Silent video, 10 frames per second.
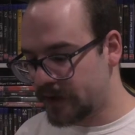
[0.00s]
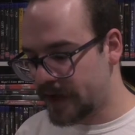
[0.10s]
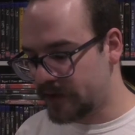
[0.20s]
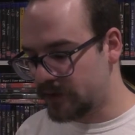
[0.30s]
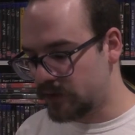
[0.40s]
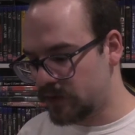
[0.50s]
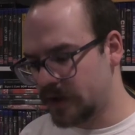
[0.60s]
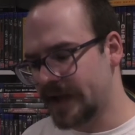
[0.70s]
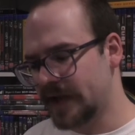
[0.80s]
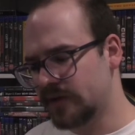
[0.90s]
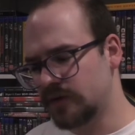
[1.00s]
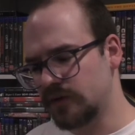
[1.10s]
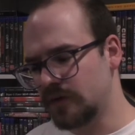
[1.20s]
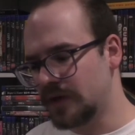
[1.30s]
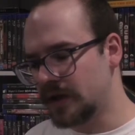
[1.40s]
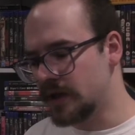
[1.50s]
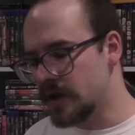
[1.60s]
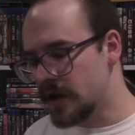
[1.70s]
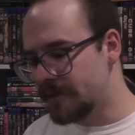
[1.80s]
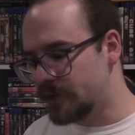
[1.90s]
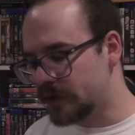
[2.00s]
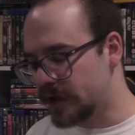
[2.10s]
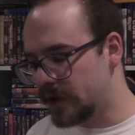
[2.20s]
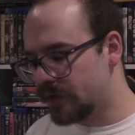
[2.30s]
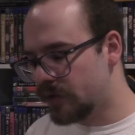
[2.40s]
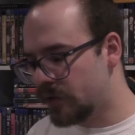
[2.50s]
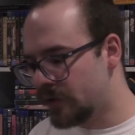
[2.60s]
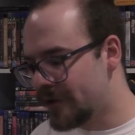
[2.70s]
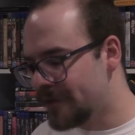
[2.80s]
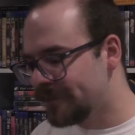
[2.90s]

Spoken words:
Katsuyuki Motohiro,